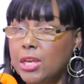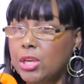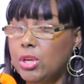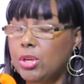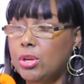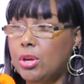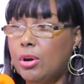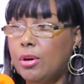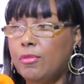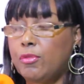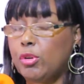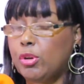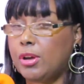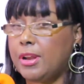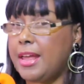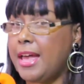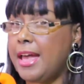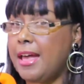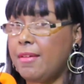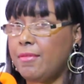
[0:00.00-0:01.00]
You know, if you're
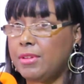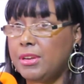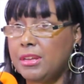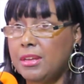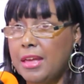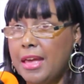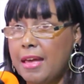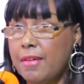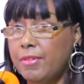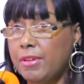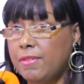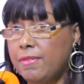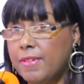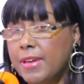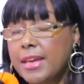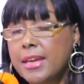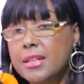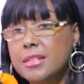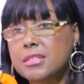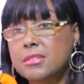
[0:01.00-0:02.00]
going to have
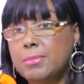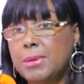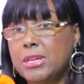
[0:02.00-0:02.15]
events,